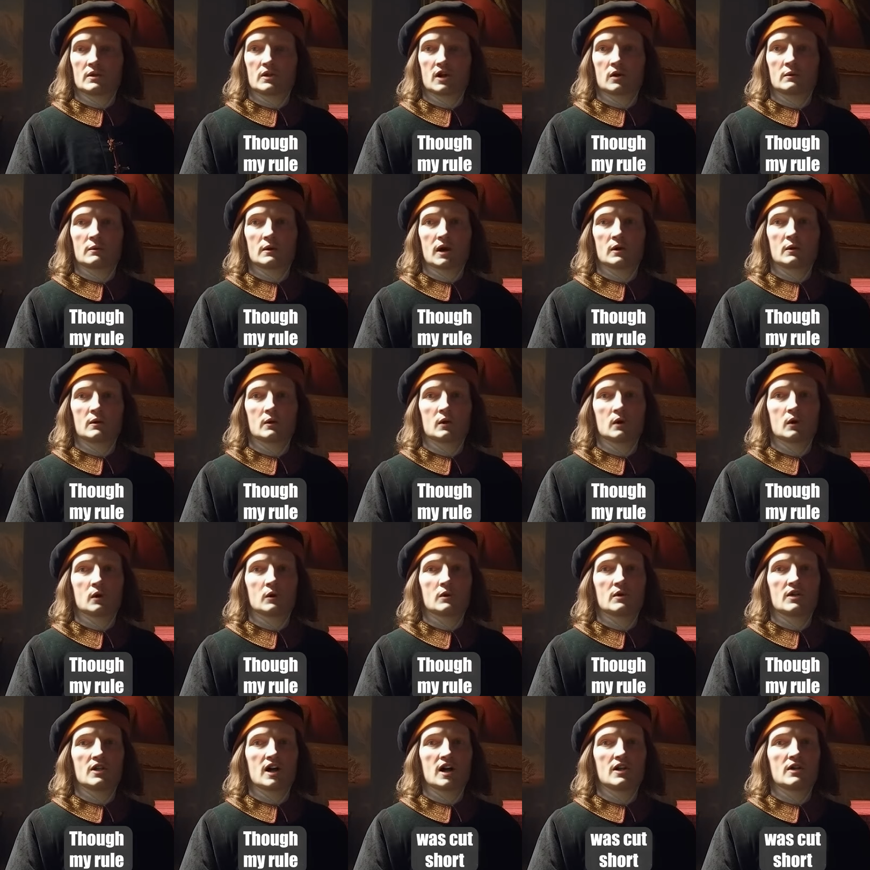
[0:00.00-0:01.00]
Though my
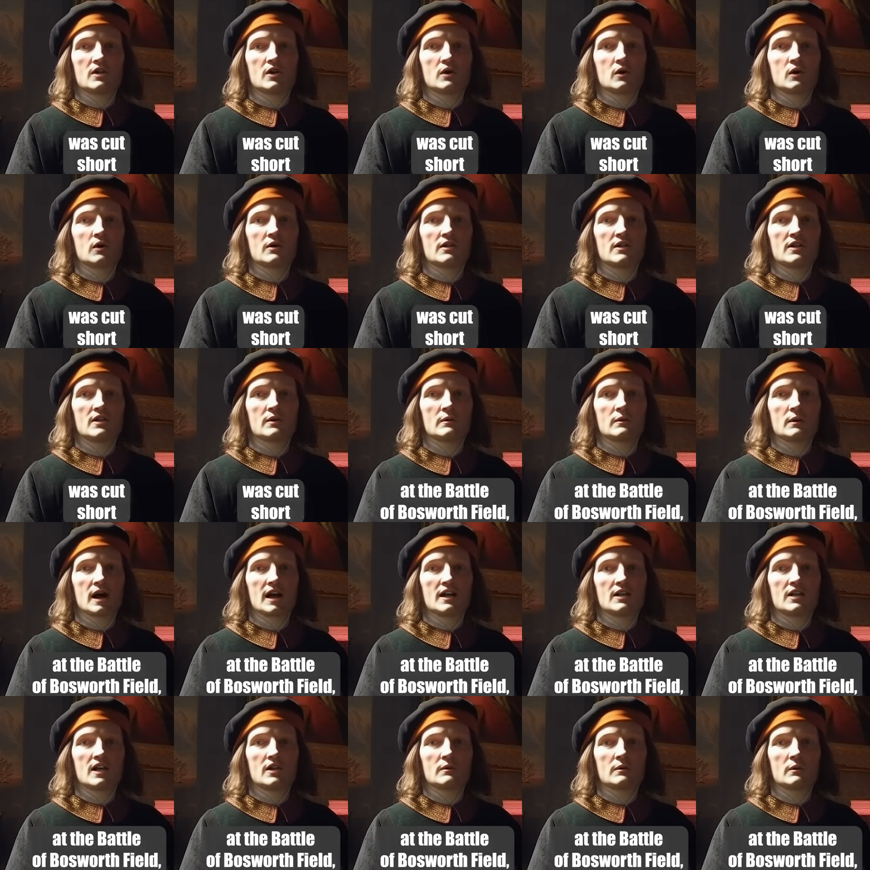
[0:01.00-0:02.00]
rule was cut short at the
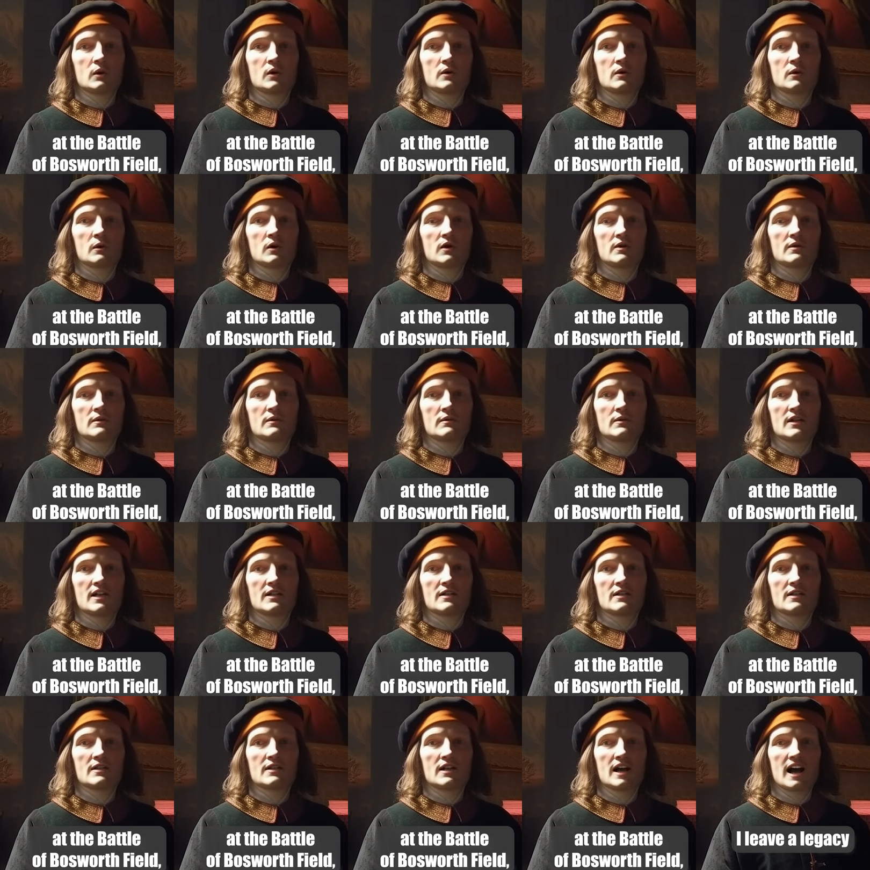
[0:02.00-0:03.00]
Battle of Bosworth
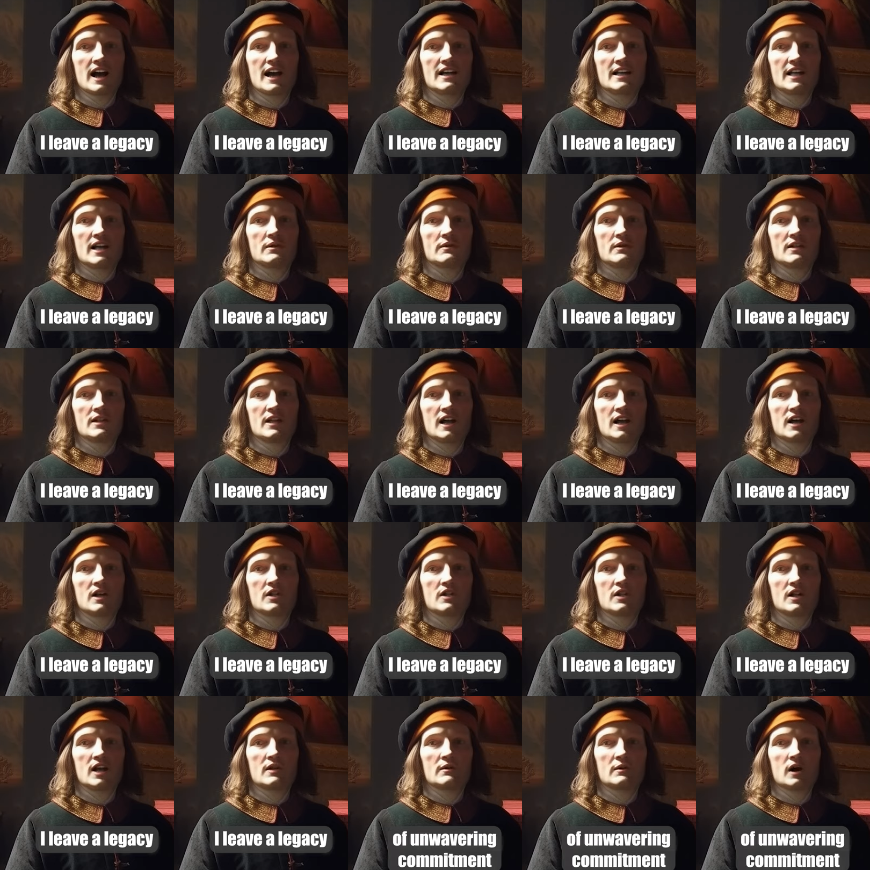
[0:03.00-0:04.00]
Field, I leave a
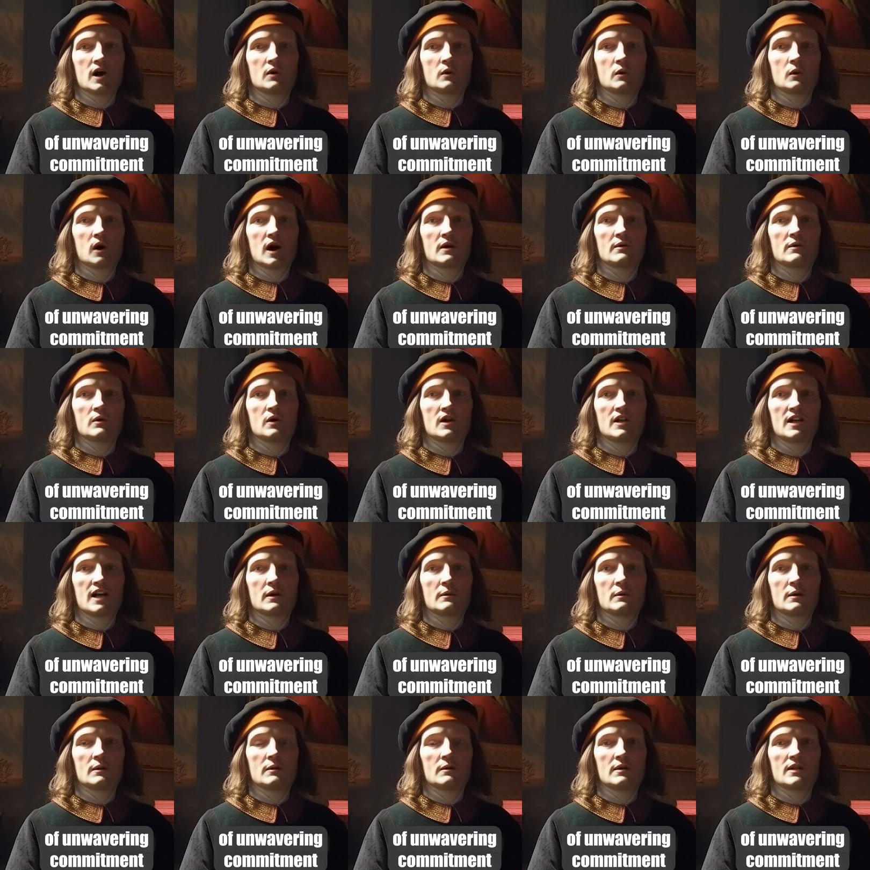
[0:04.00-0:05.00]
legacy of unwavering
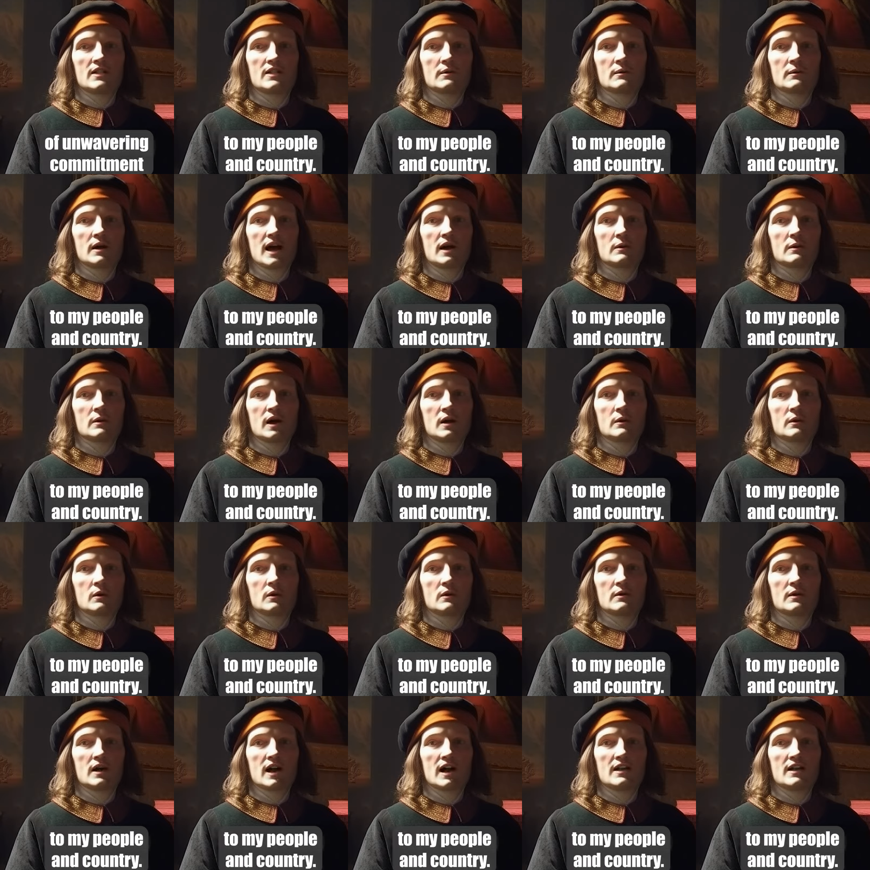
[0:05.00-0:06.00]
commitment to my
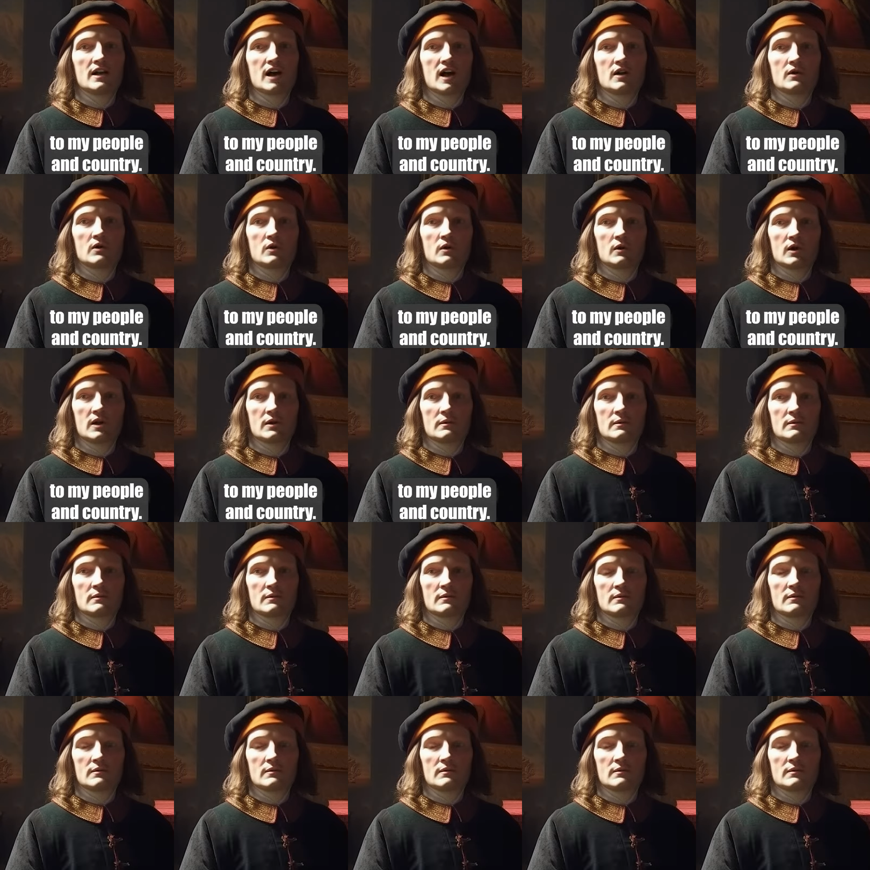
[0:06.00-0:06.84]
people and country.